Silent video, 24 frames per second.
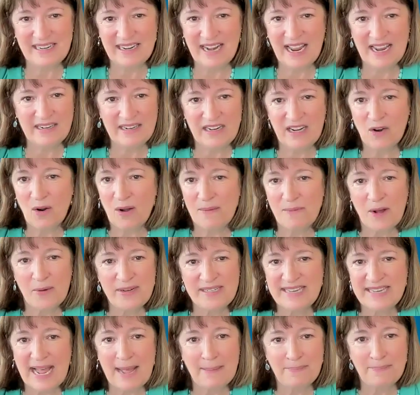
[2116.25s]
And I'm
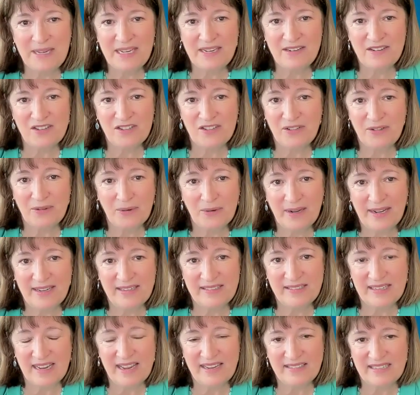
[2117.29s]
always happy to,
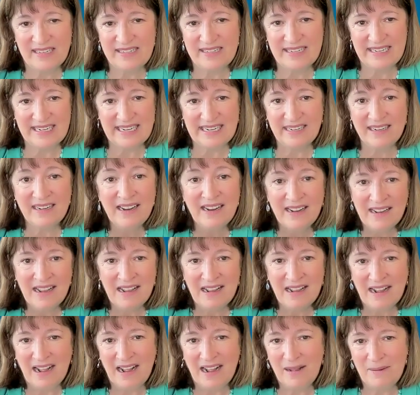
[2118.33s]
as a dean,
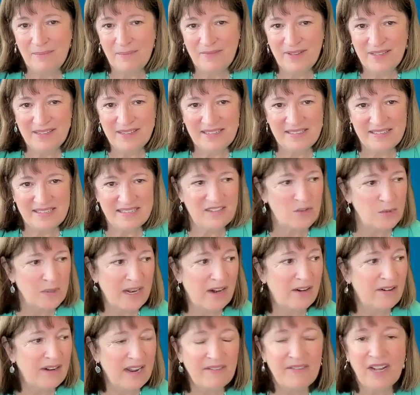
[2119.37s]
and since
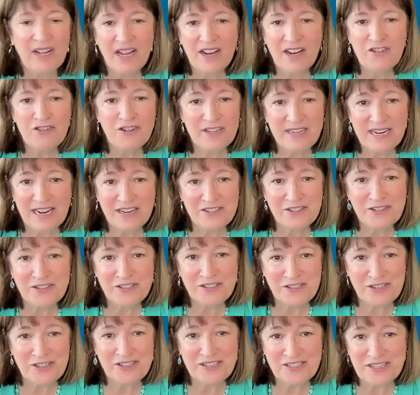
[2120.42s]
we don't have 100 doctoral
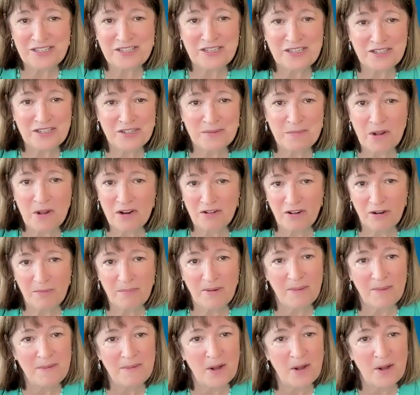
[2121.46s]
students, it's a small group.